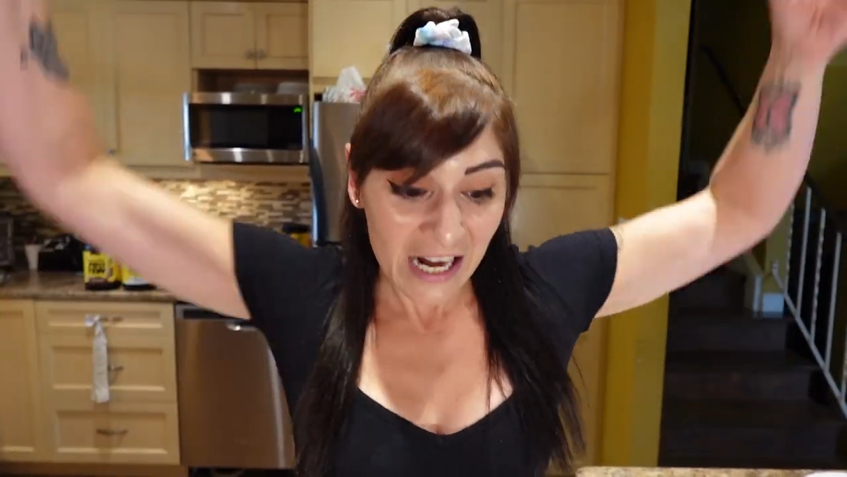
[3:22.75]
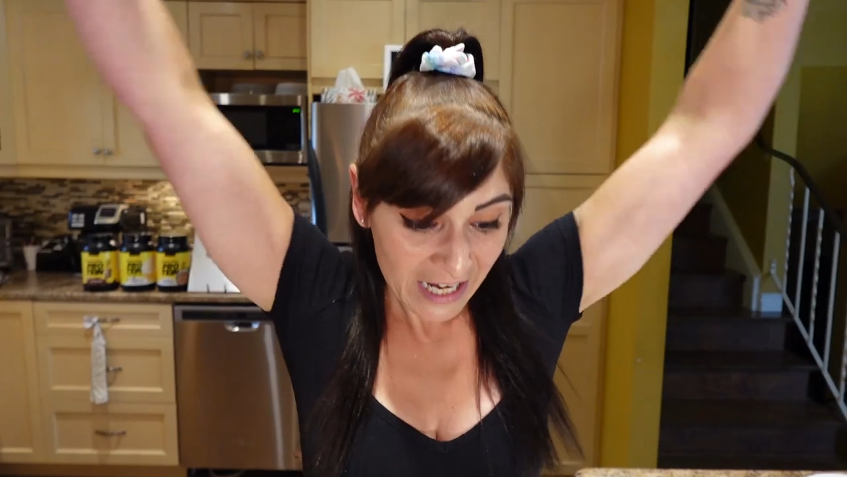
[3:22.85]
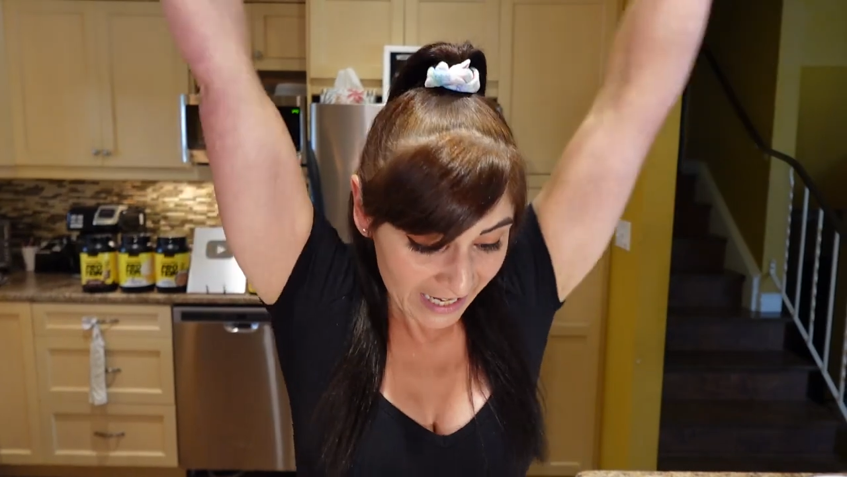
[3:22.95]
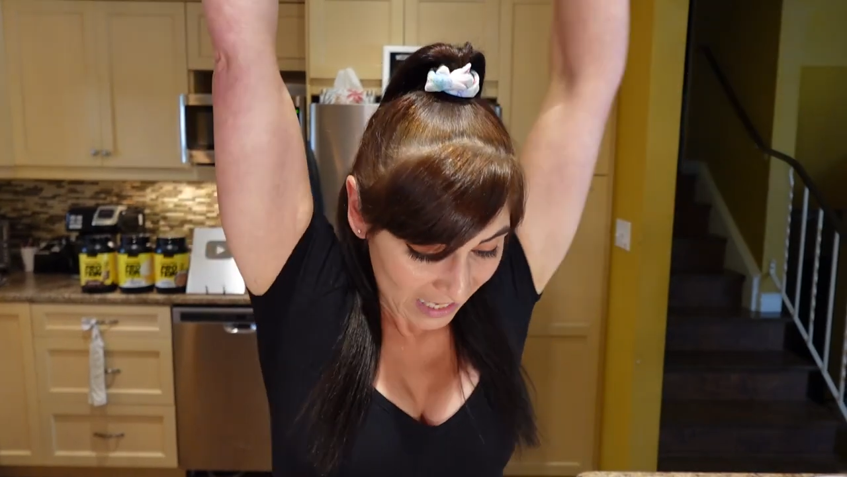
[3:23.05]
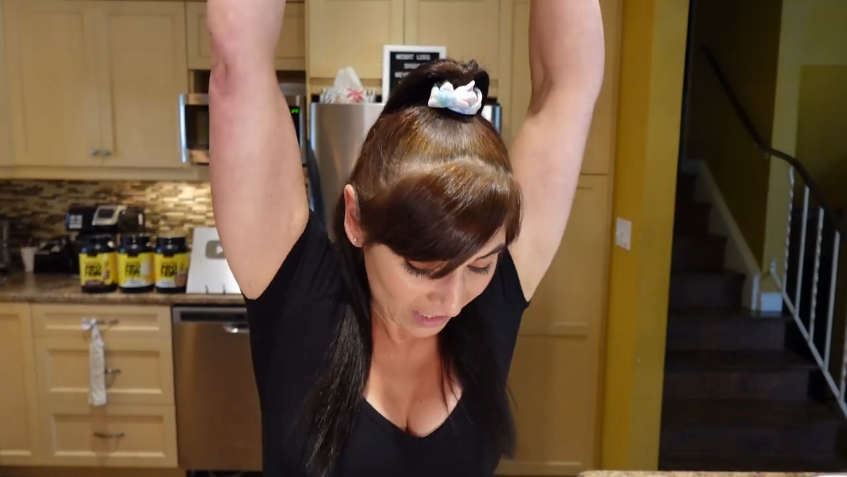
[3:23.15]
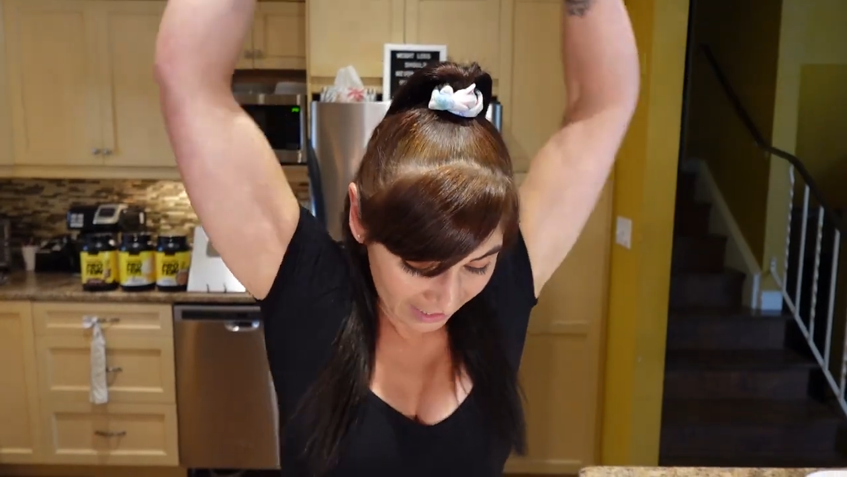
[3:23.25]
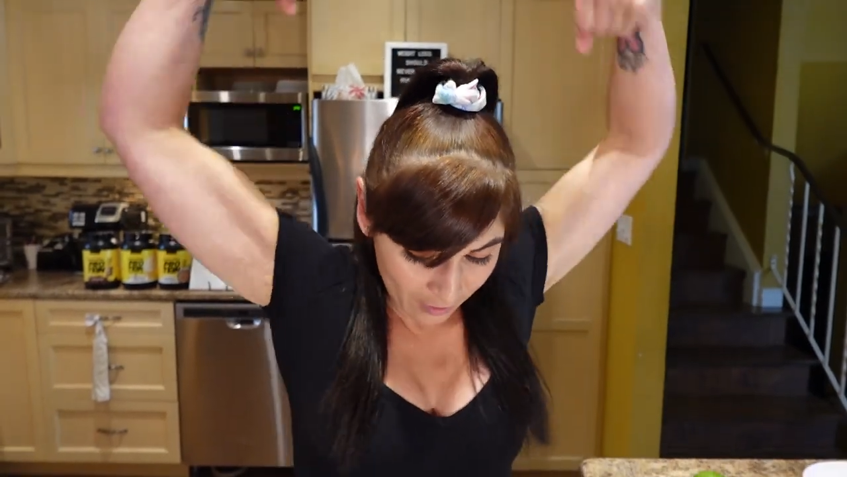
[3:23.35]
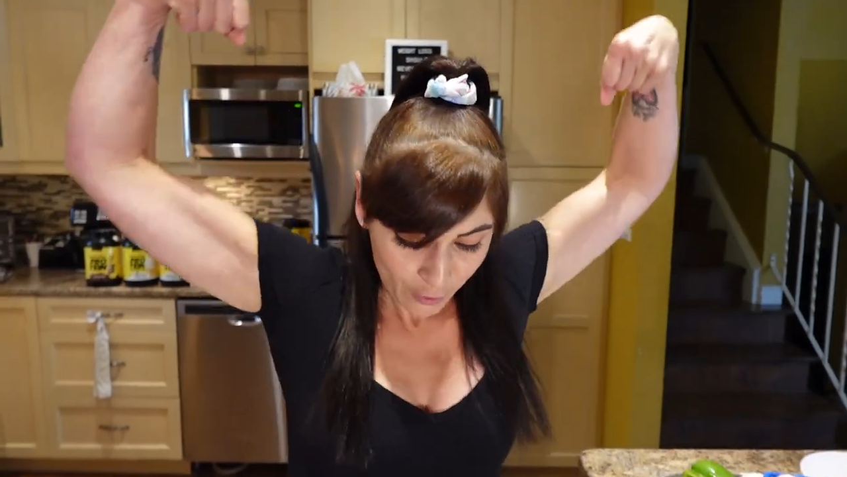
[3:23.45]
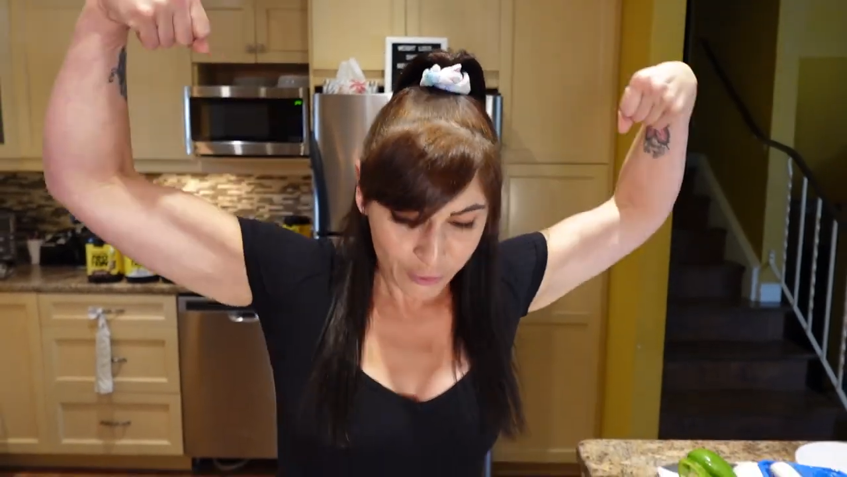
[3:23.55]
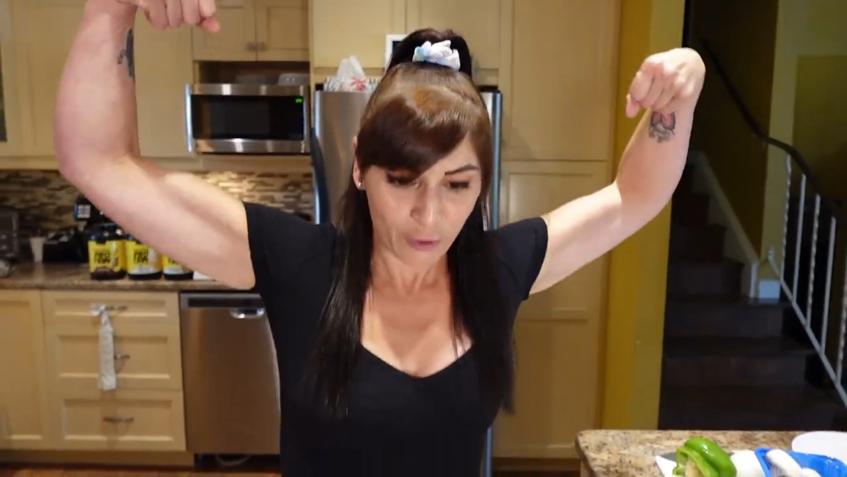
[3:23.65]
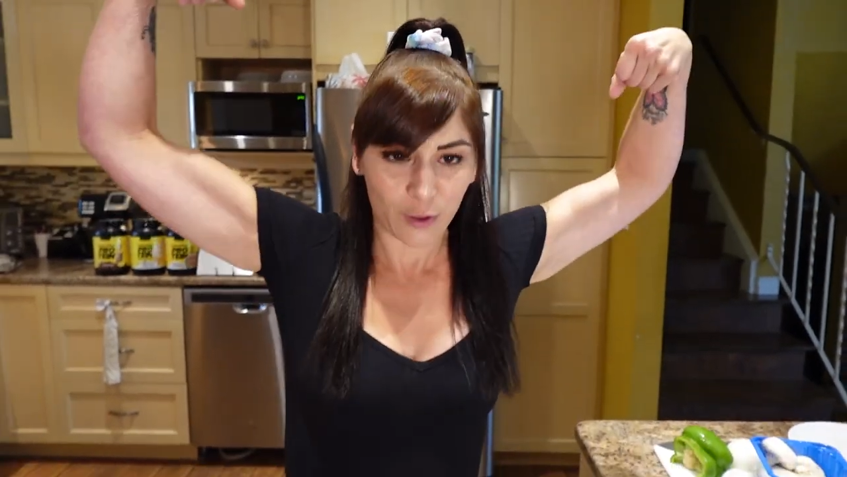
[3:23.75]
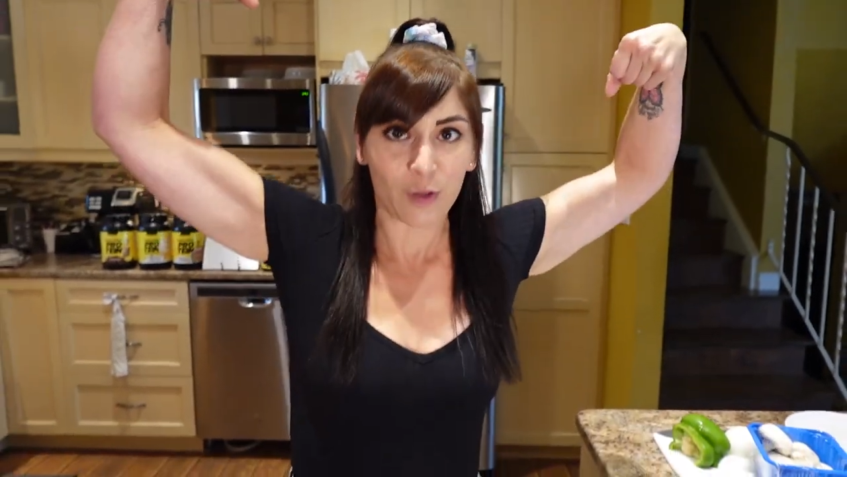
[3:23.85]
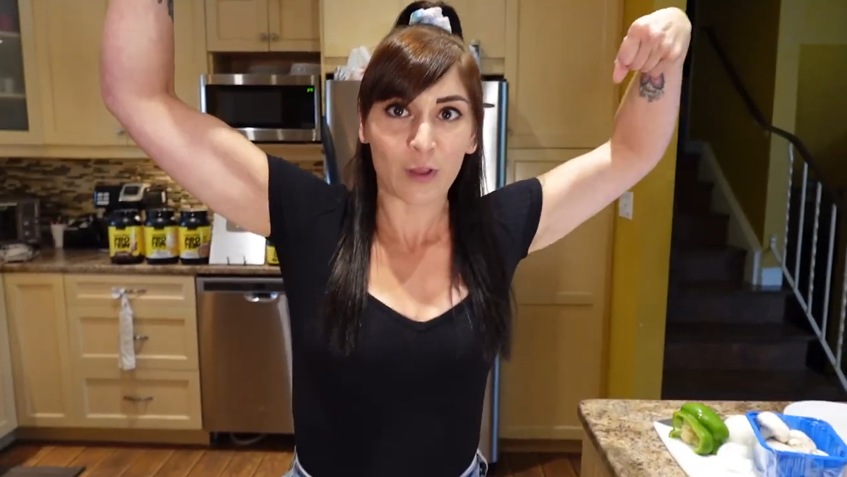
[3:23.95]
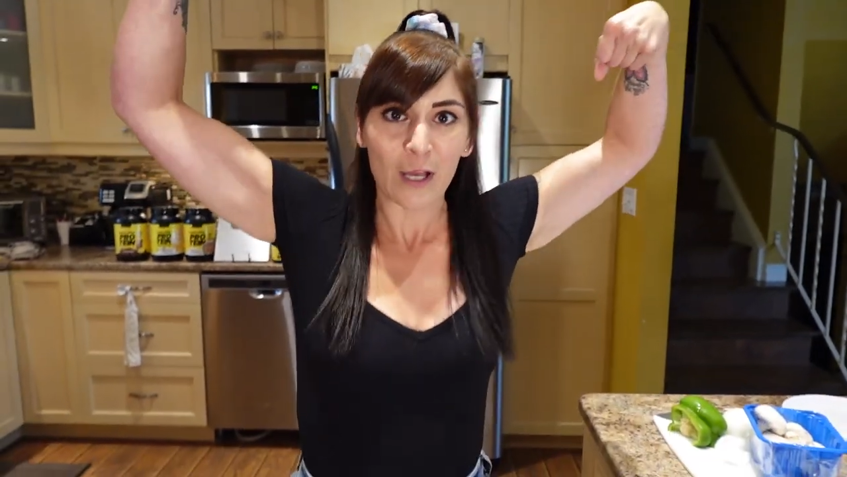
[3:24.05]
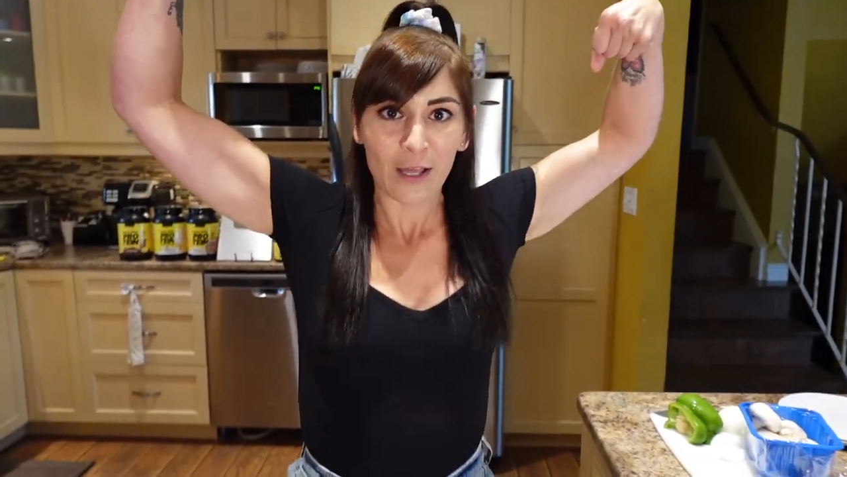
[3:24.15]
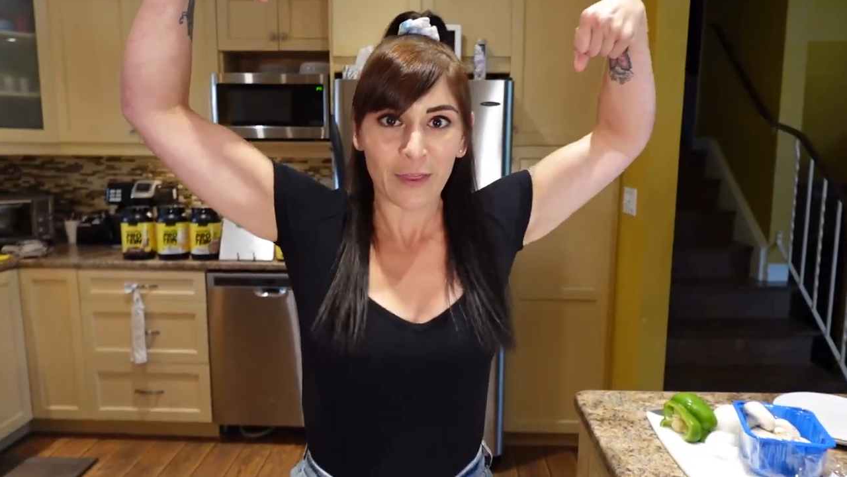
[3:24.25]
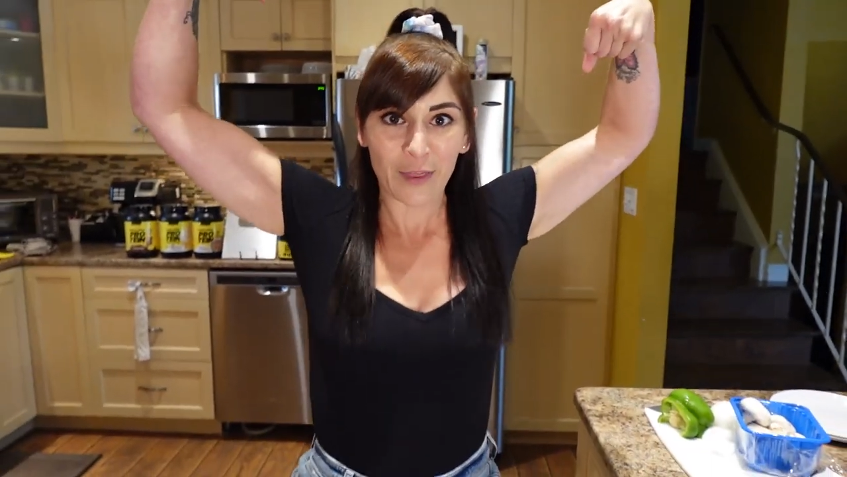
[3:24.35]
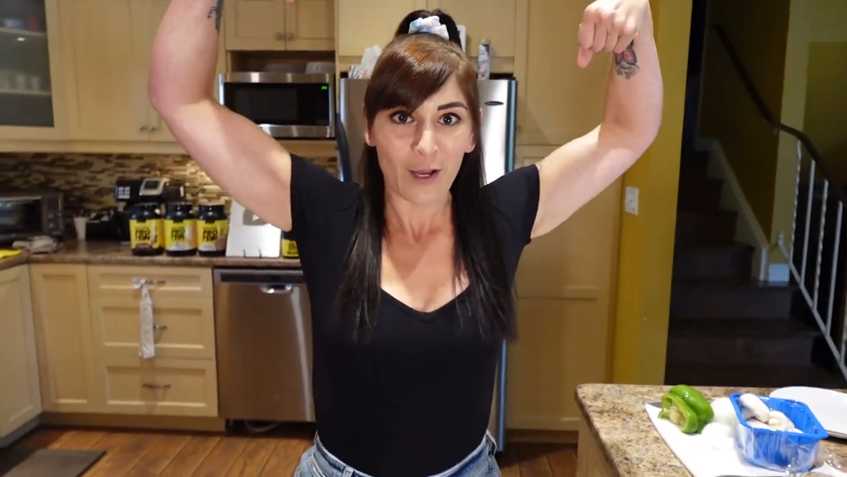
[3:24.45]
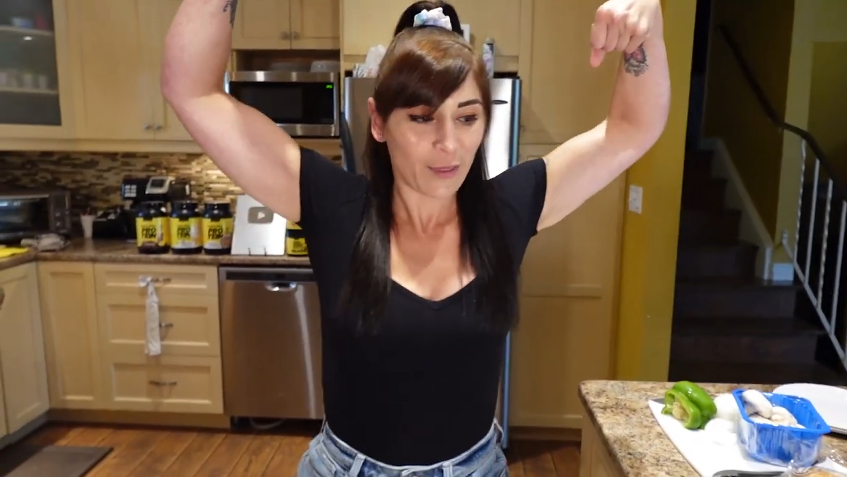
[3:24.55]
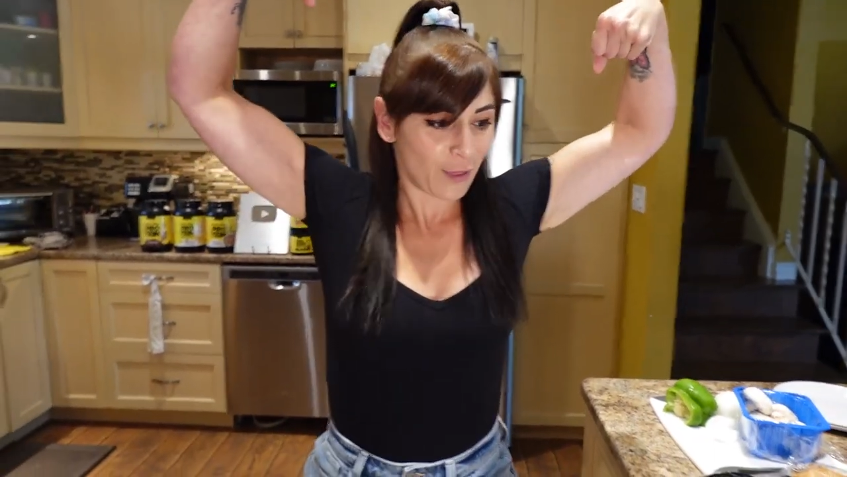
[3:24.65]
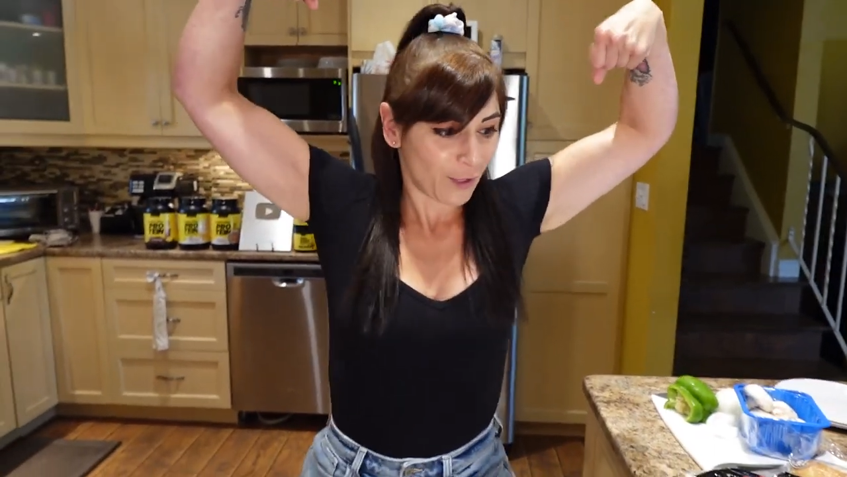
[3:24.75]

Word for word: and I get like Whoa.